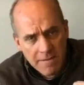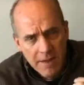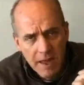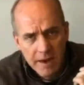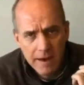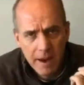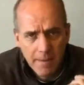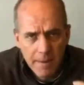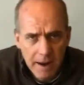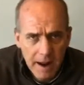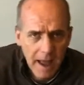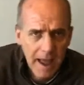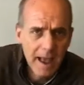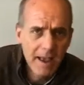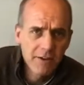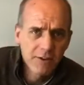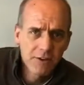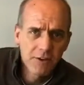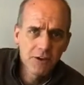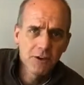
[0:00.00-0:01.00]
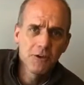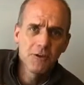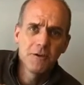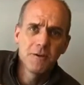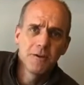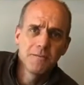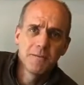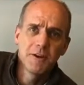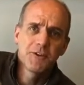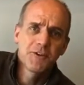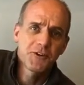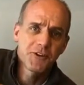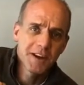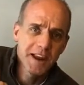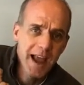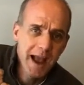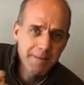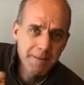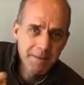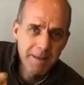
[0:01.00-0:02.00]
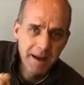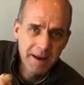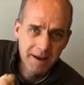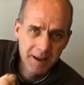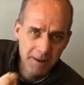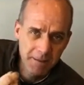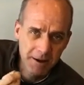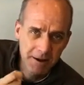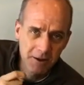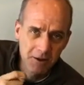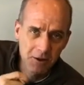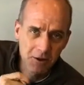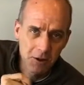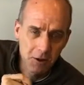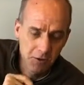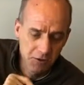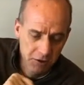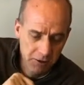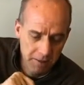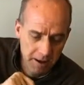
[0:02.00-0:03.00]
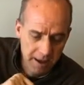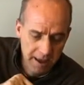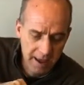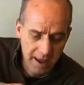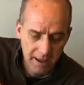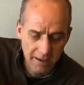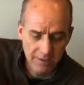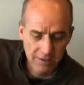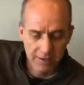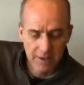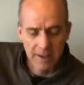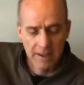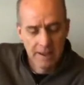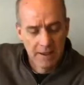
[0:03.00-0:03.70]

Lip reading: But I'm going to ask you, Mr. Cameraman, to come in a little close to my hands.